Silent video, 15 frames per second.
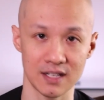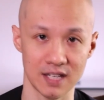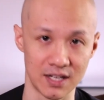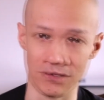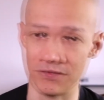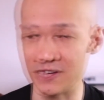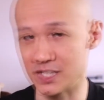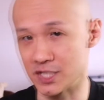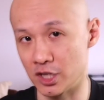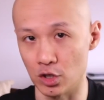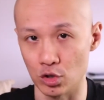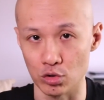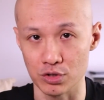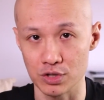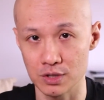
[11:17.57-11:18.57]
and fix
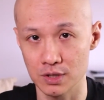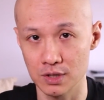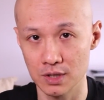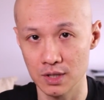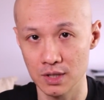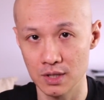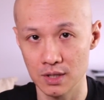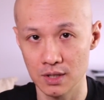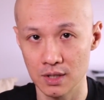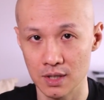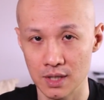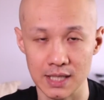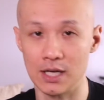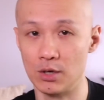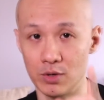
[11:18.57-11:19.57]
those.
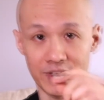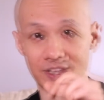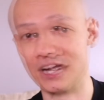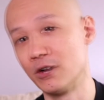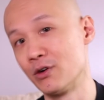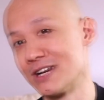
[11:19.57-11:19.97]
Now another